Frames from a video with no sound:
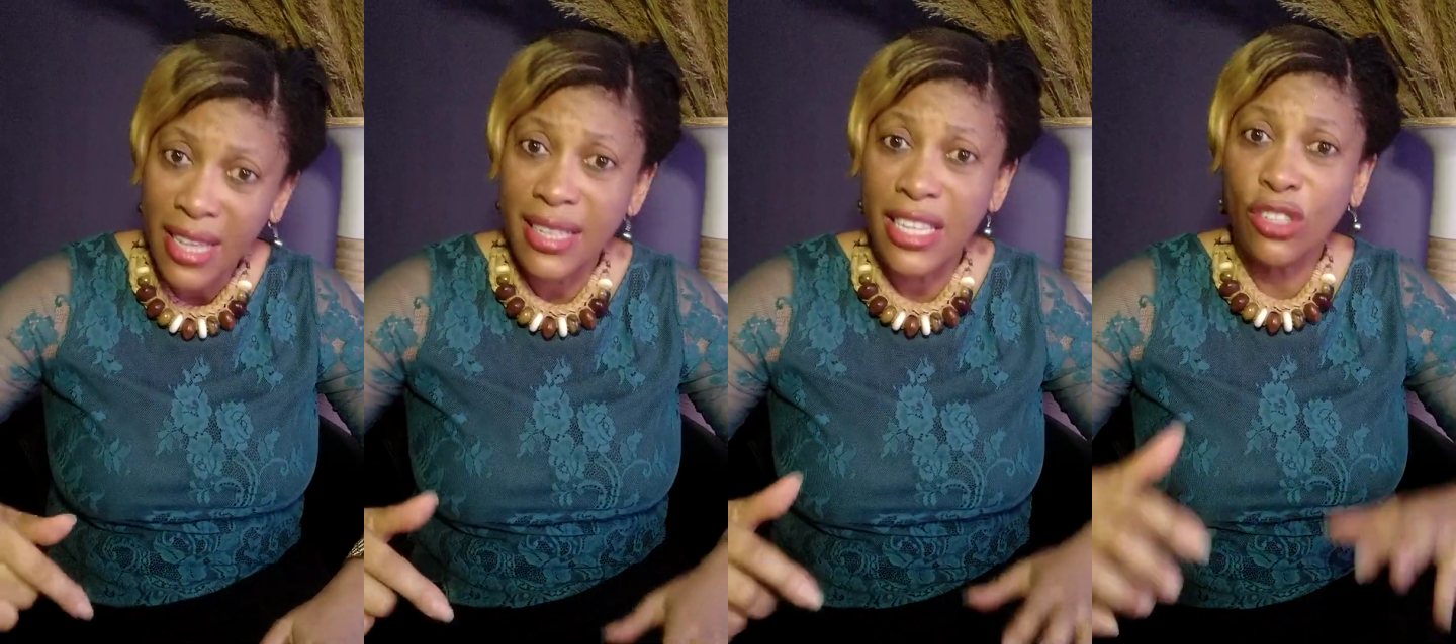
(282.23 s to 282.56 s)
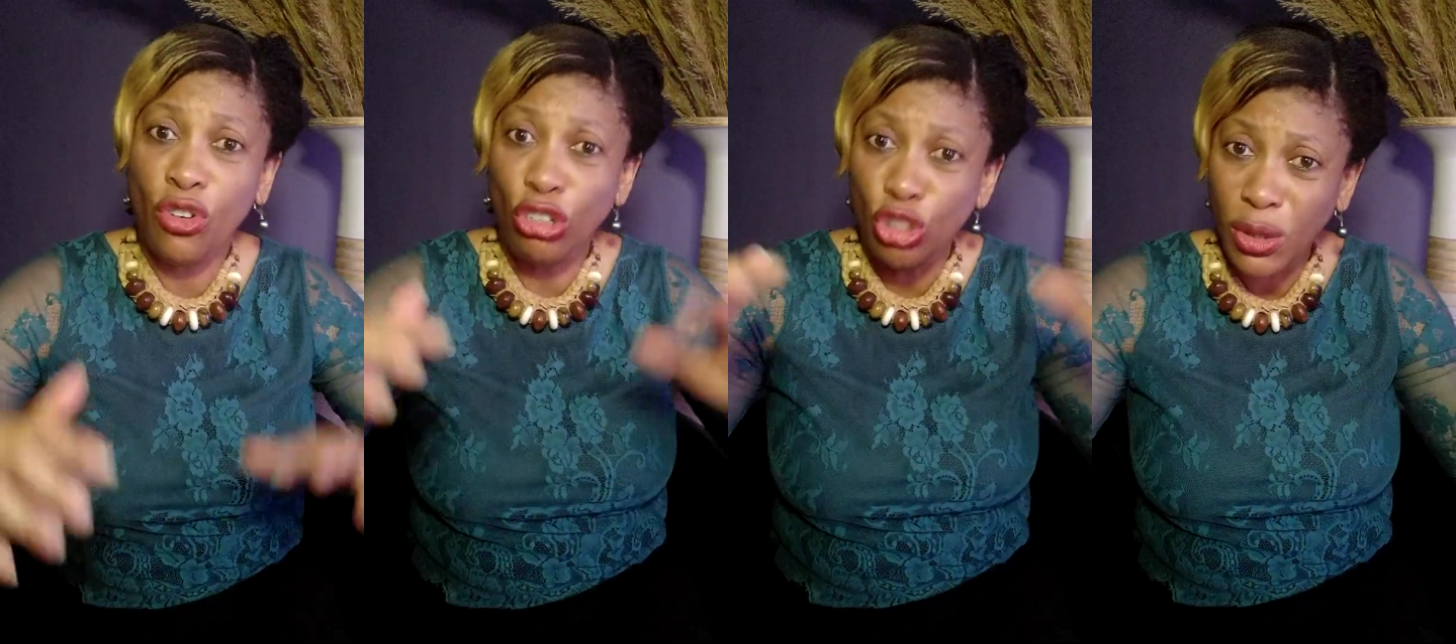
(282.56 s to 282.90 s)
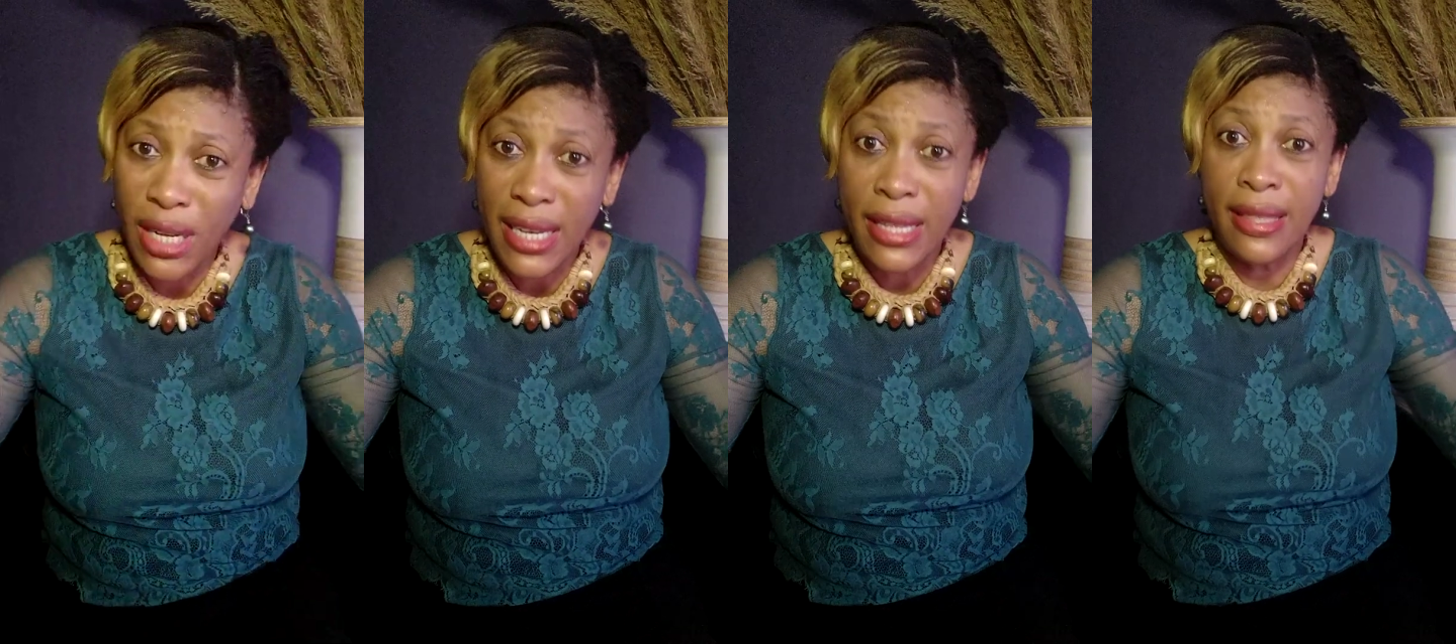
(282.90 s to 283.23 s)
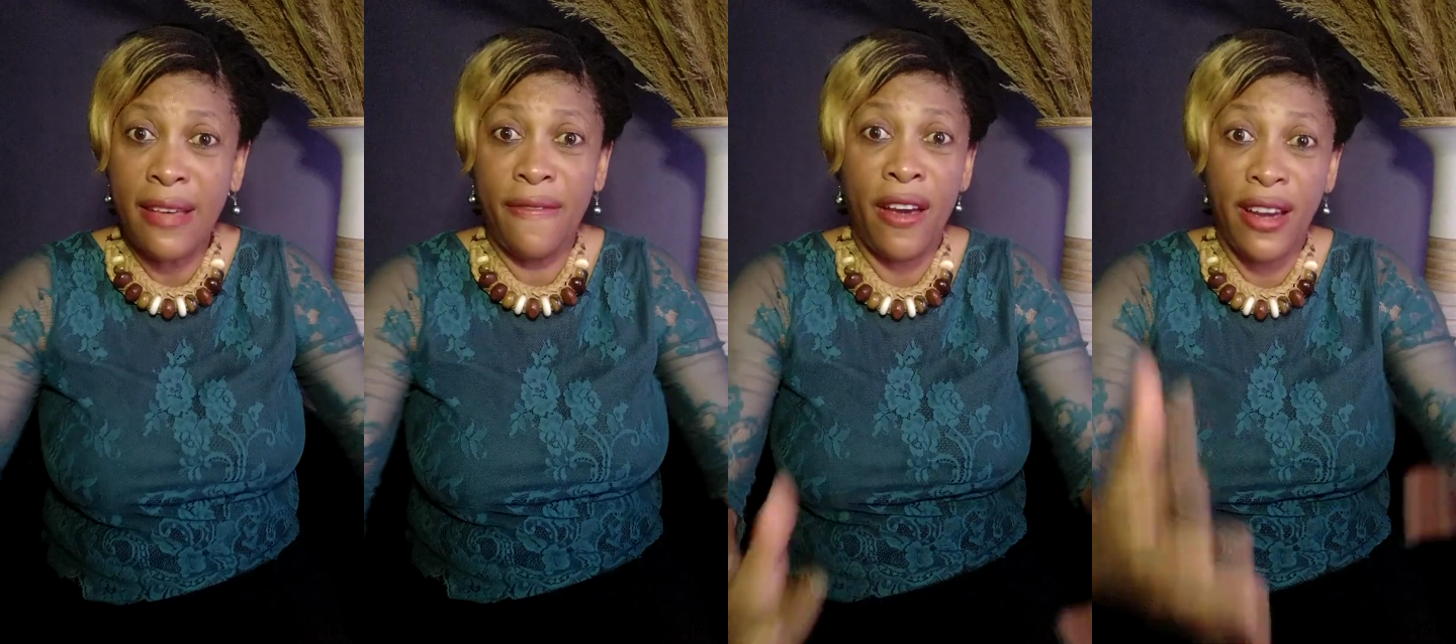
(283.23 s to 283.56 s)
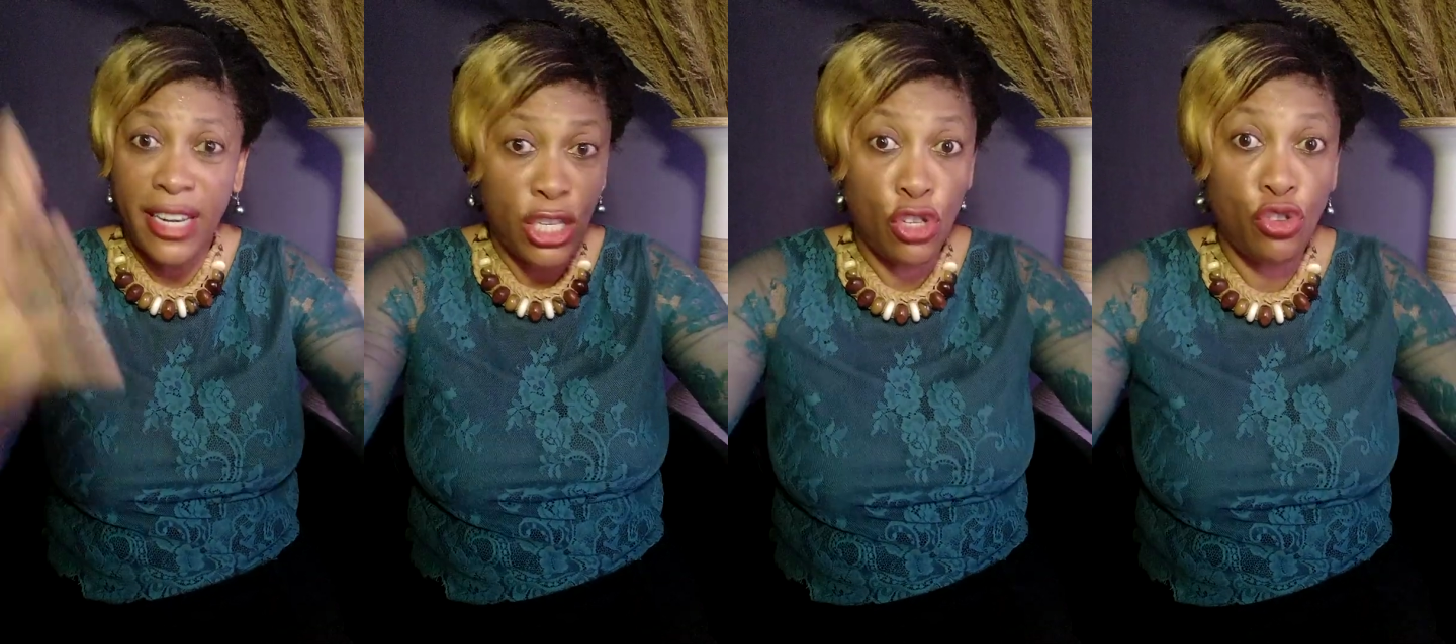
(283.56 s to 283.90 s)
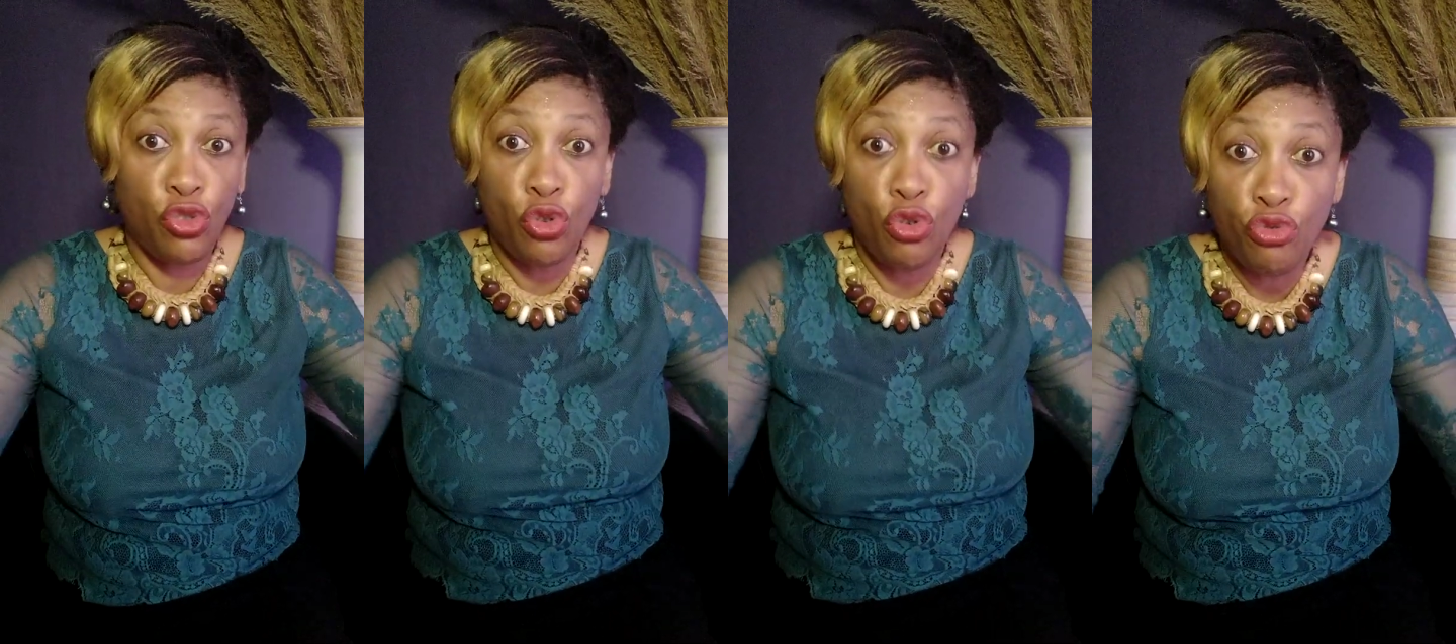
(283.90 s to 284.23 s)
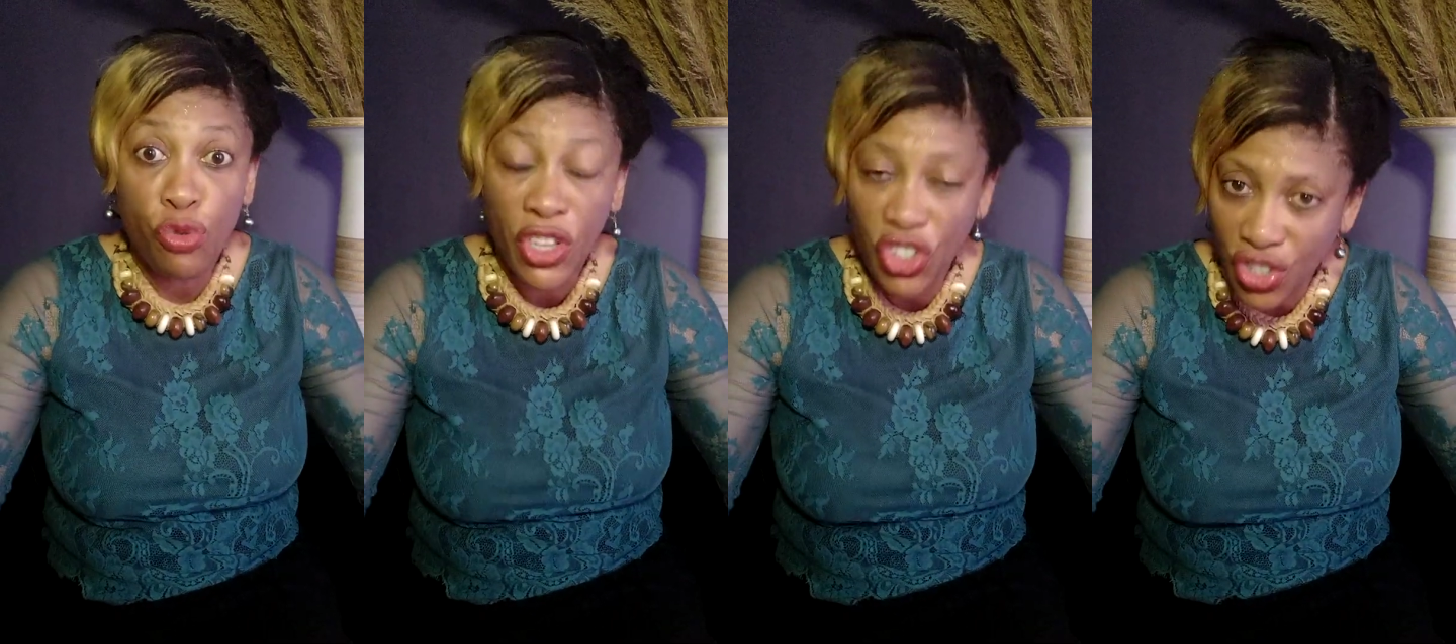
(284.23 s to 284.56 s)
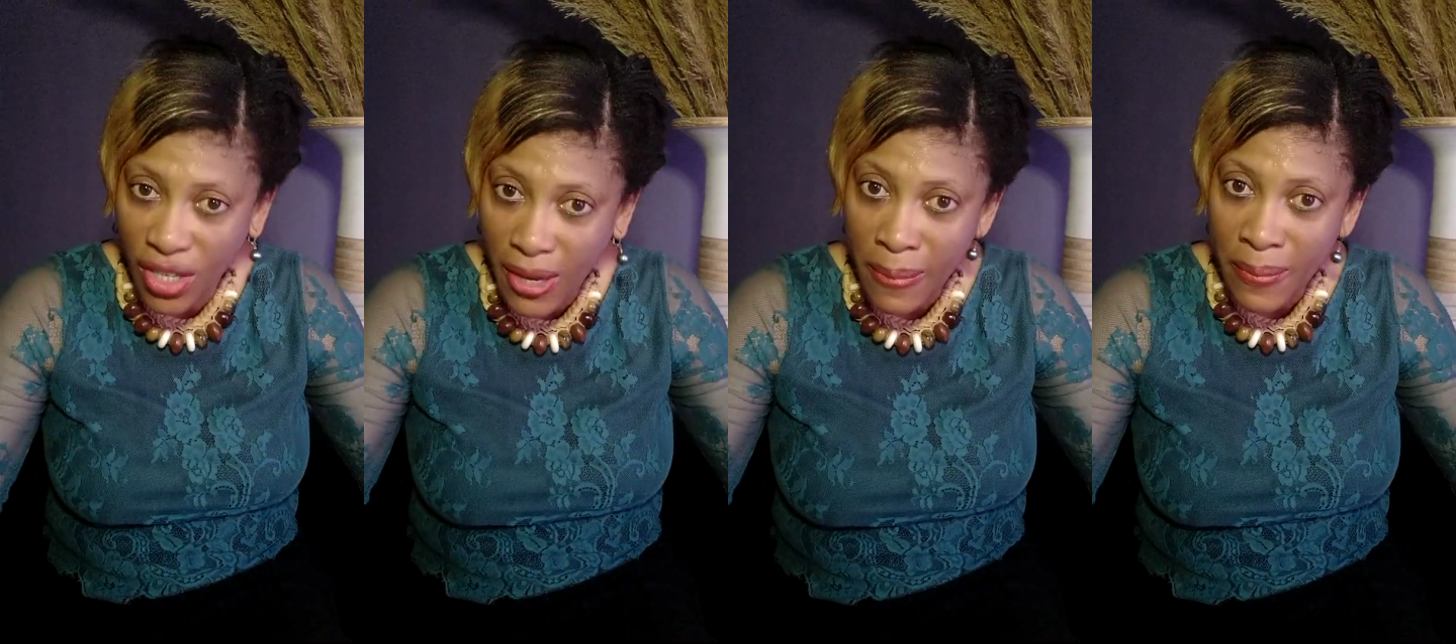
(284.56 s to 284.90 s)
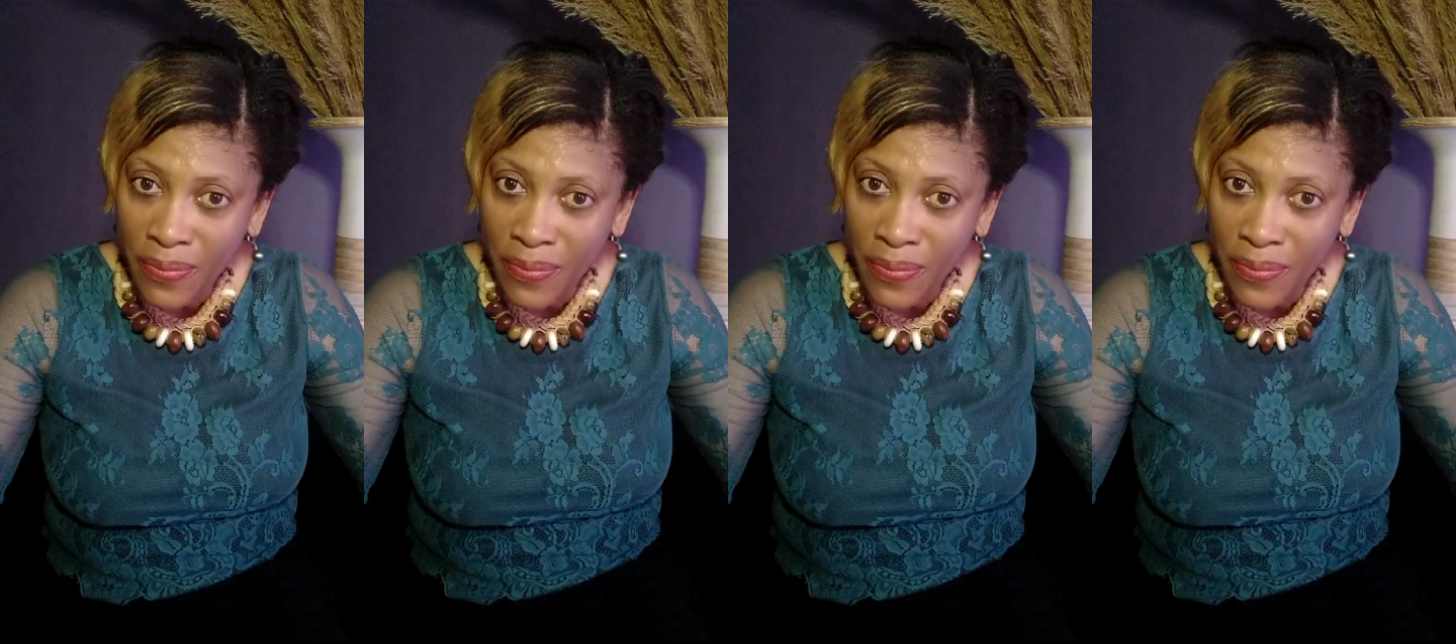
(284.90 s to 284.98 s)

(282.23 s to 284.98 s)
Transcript: in this country that they've heard is so rich?